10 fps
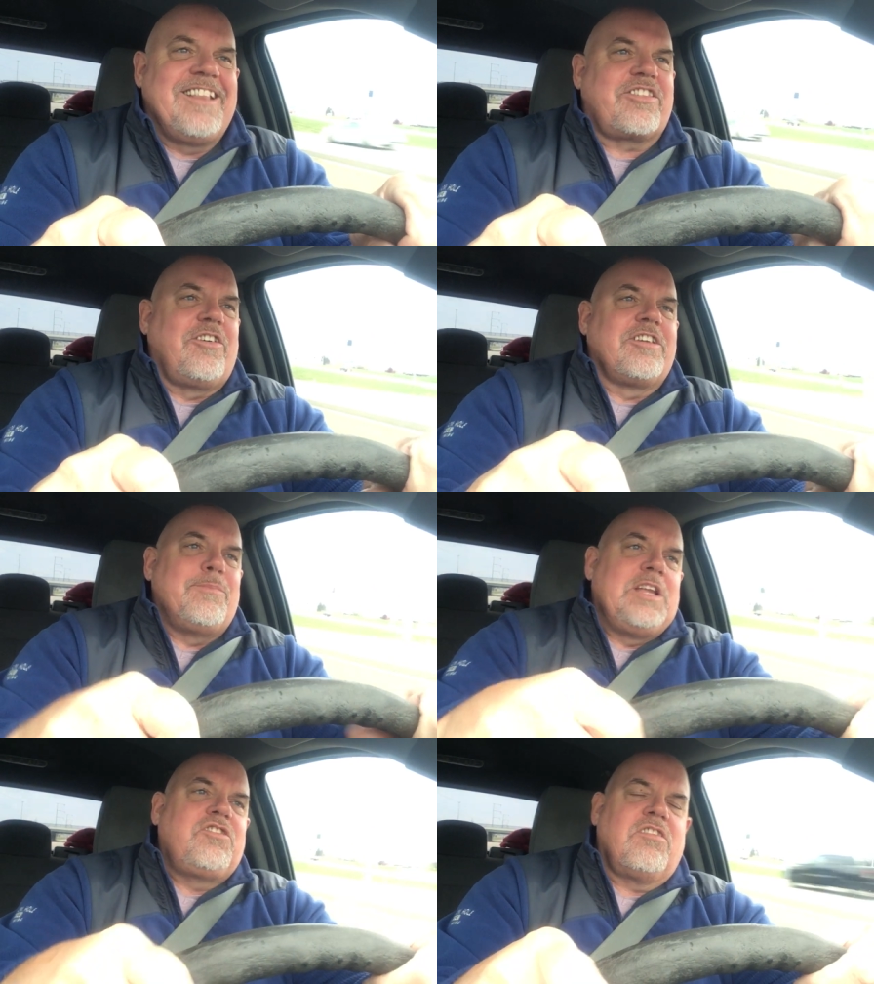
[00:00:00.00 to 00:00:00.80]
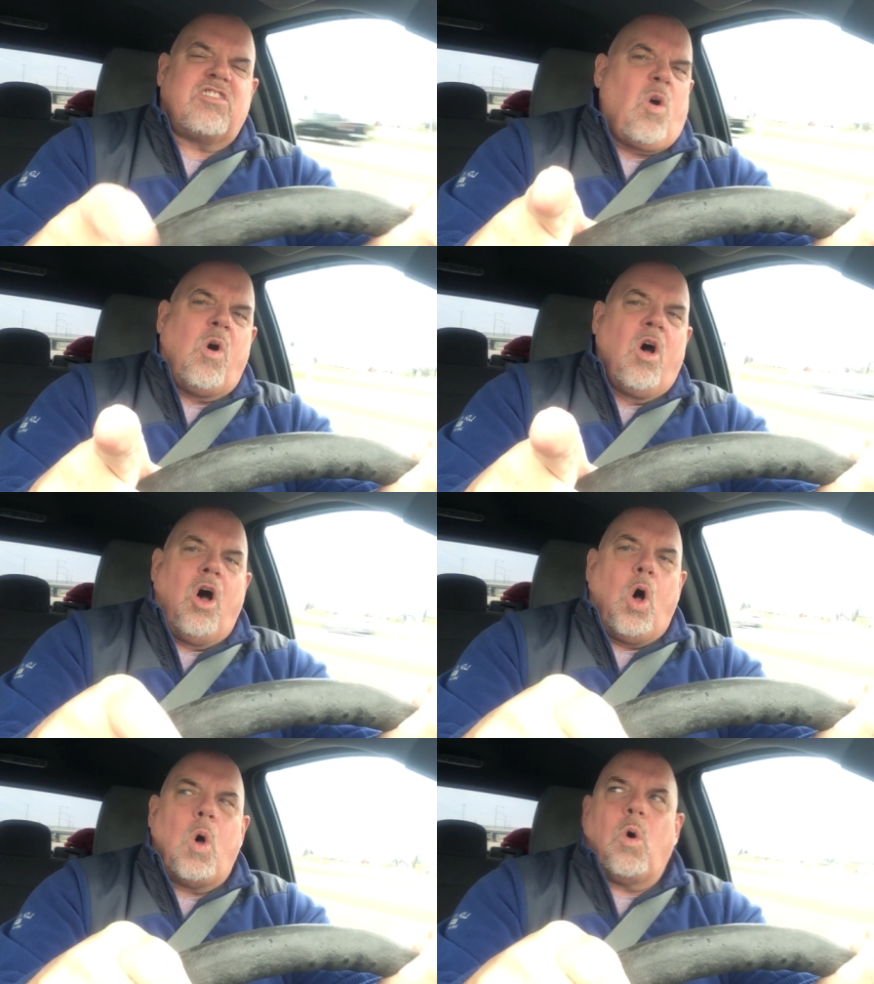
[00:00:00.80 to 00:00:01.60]
It's going to be just
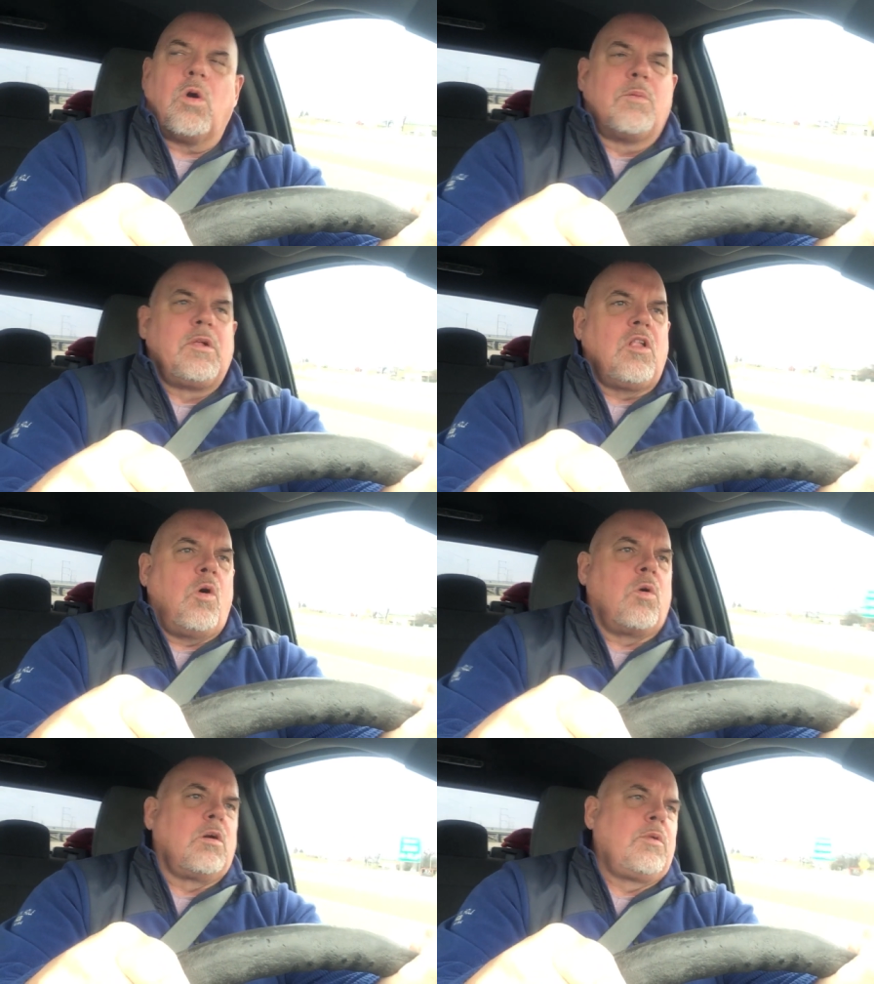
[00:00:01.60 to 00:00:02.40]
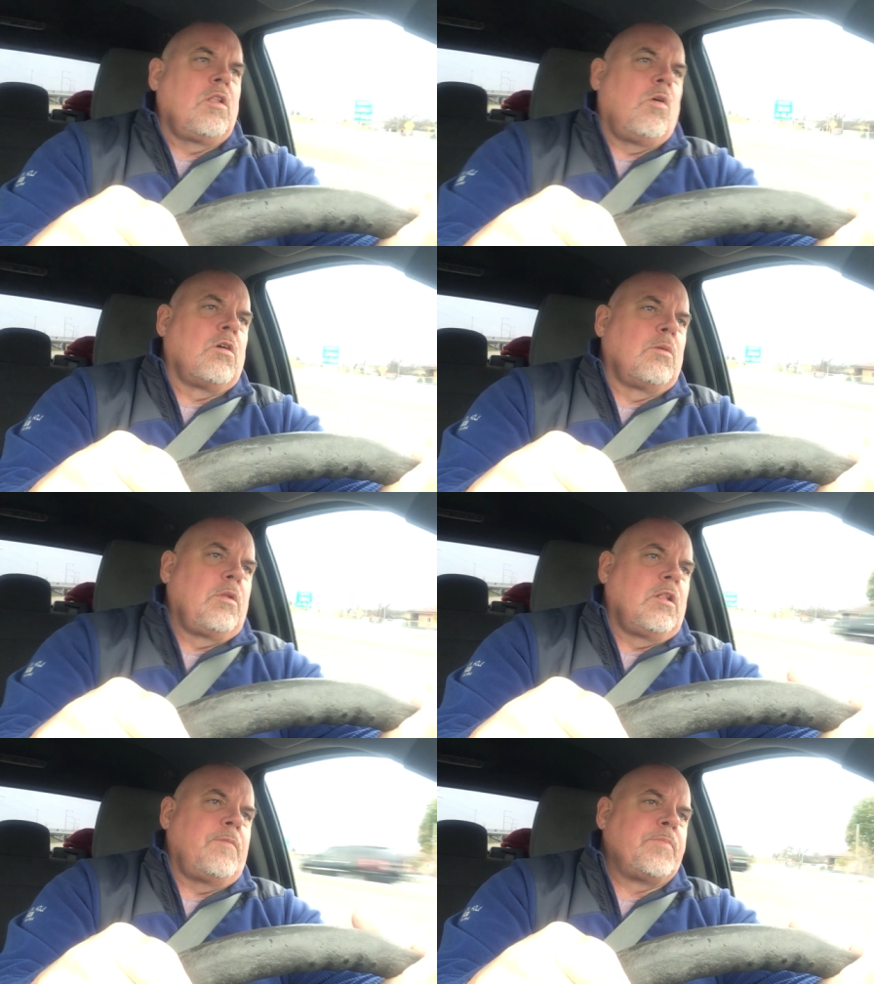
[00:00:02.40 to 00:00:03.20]
horrible, horrible,
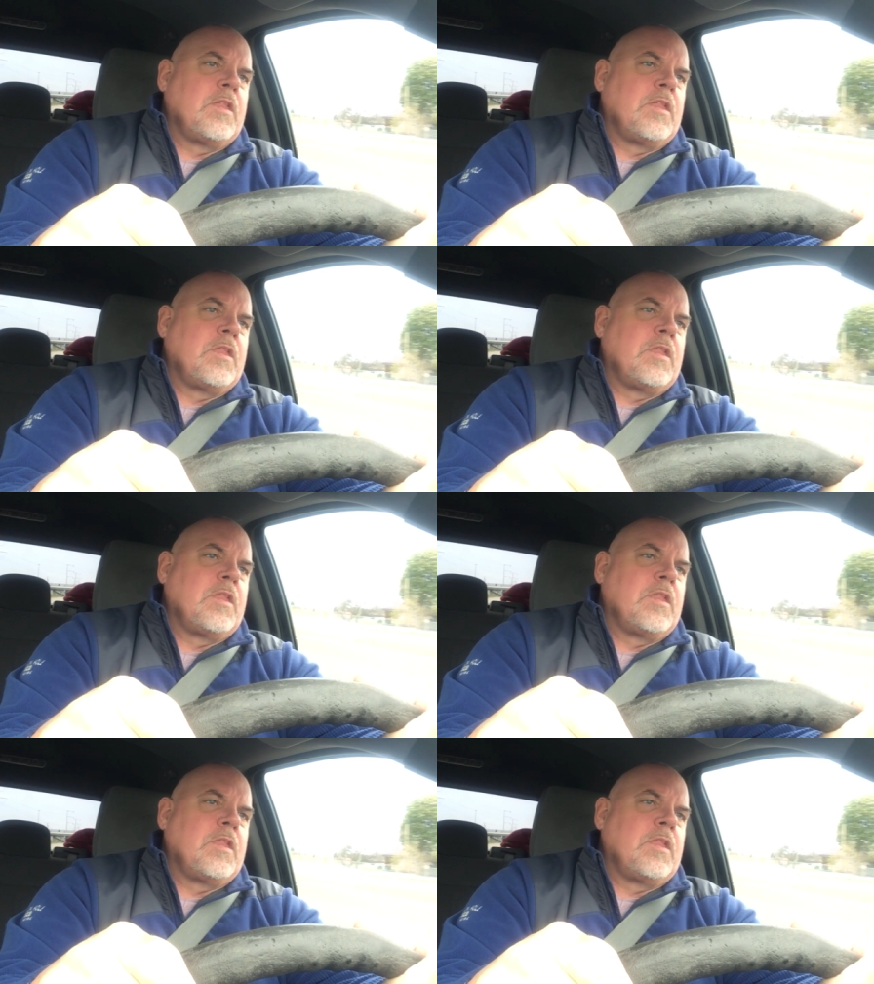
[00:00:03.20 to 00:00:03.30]
horrible.